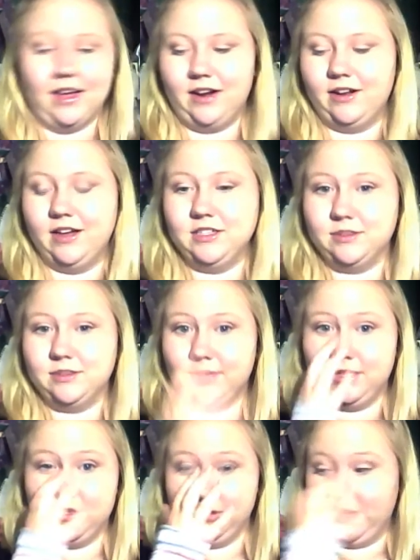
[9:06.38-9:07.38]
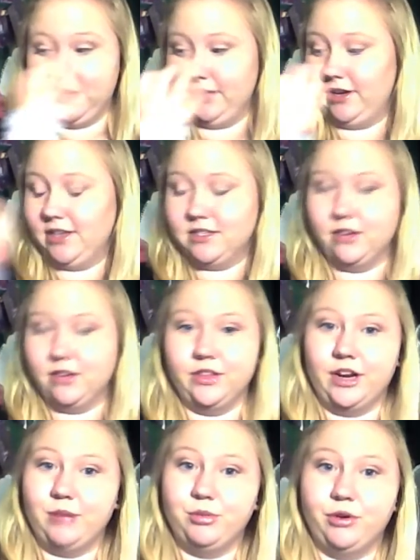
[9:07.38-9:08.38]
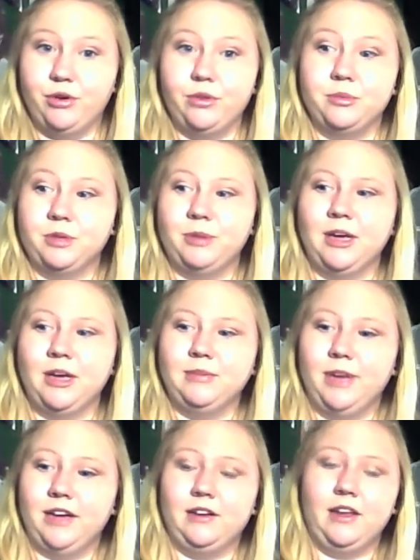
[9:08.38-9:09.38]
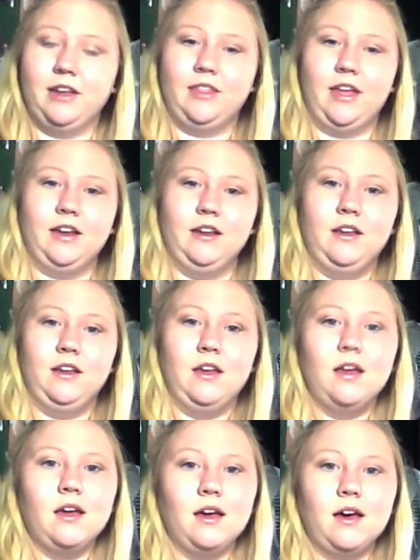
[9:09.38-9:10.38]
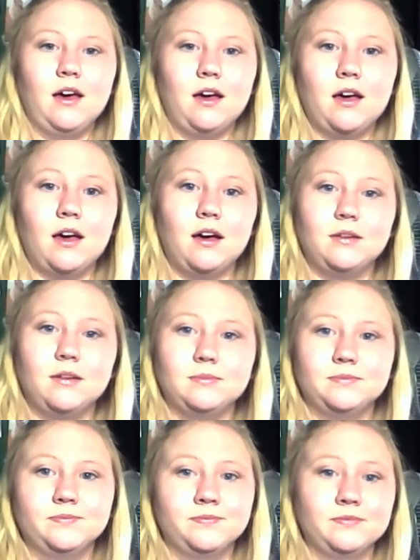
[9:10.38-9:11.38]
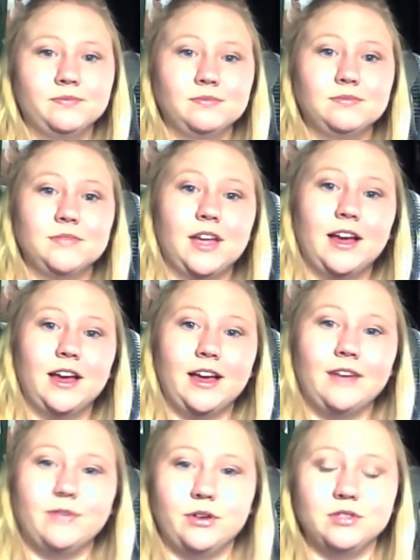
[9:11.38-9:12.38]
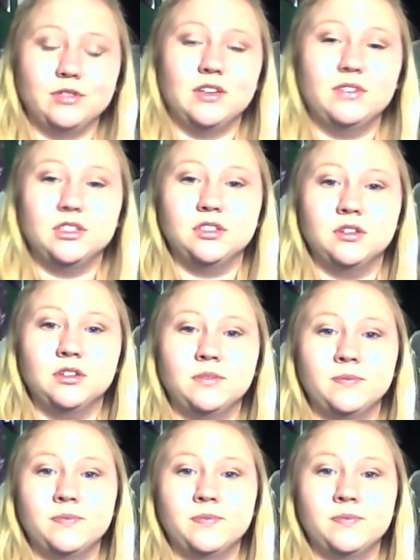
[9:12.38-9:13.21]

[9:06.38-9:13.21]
I don't know, I just wanted to let you guys know that I broke the book buying ban and that um I have no self control.